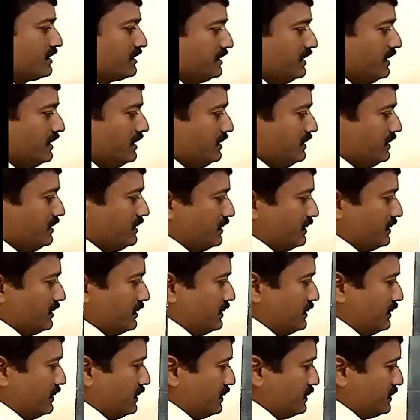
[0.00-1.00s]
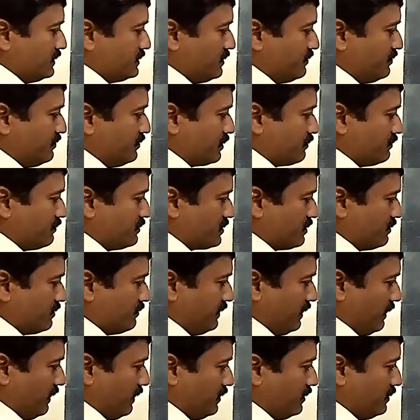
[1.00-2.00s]
Then here is the formation
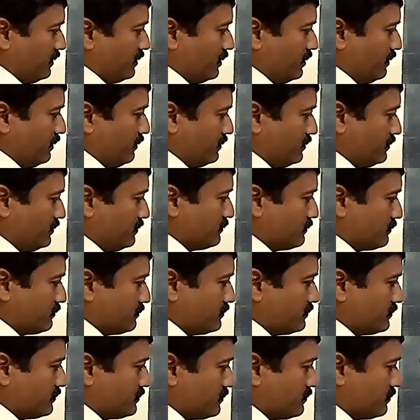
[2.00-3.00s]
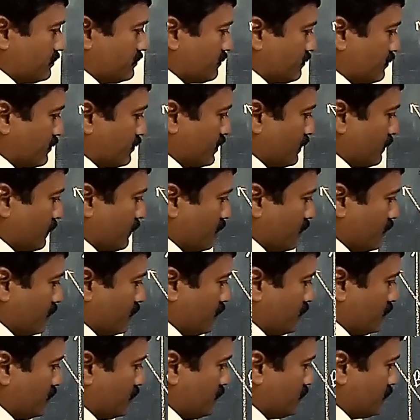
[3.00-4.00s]
of angle.
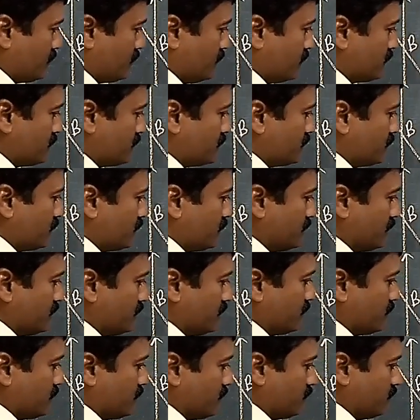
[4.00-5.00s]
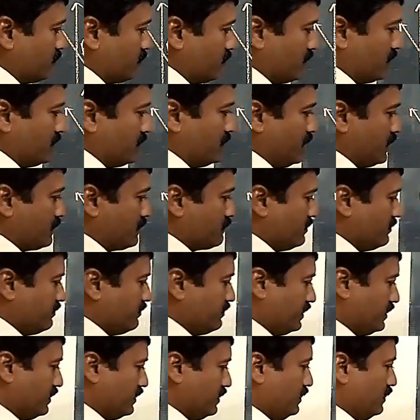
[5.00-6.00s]
This is one arm of
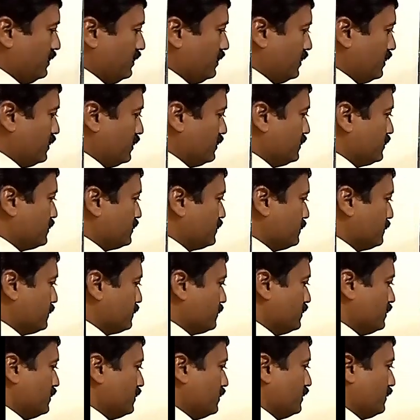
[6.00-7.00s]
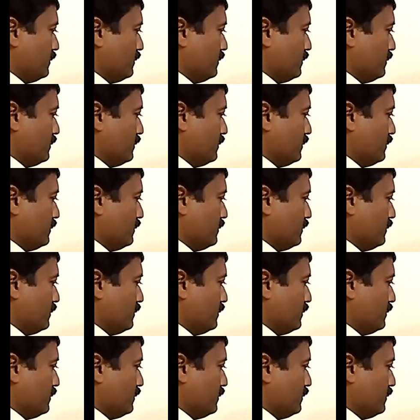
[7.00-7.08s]
angle and this is